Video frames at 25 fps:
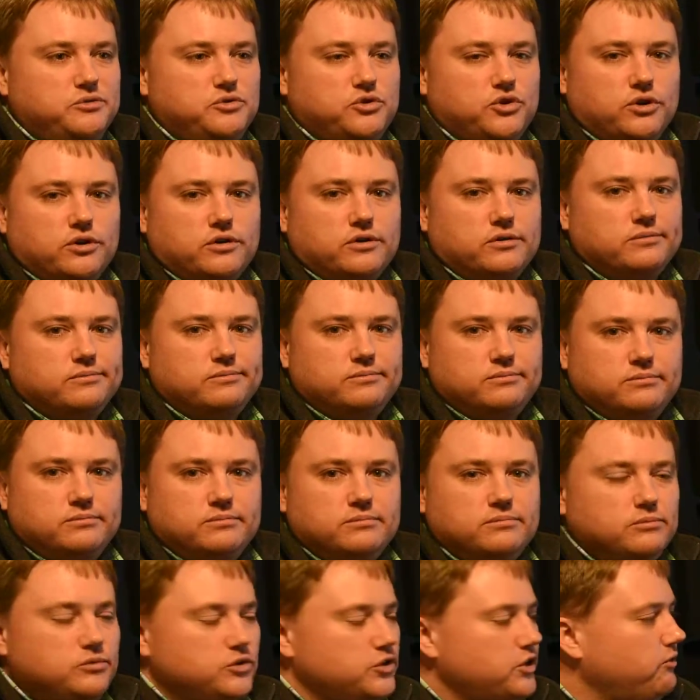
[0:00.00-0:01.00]
took
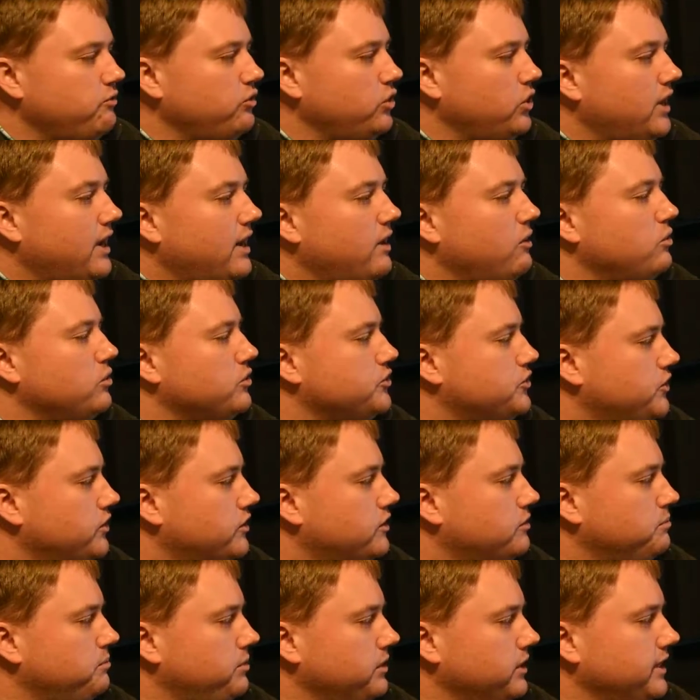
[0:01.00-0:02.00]
several hours to
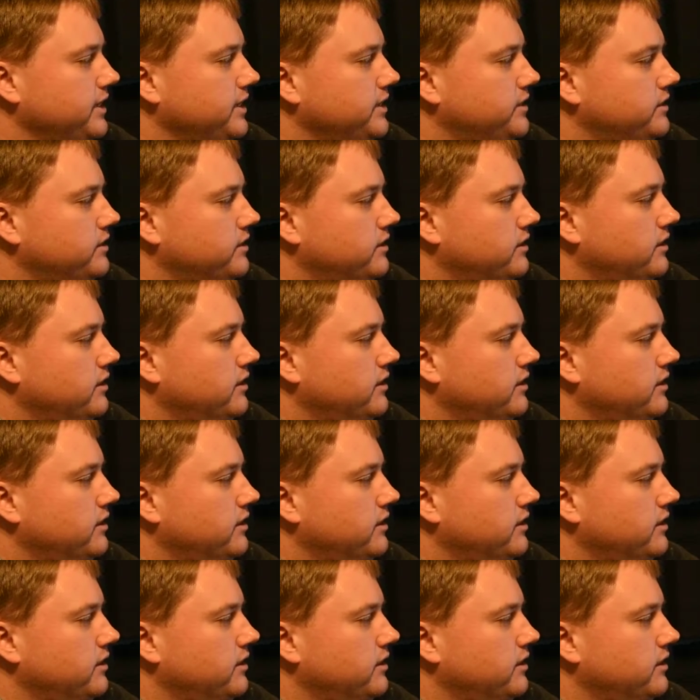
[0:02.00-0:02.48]
complete,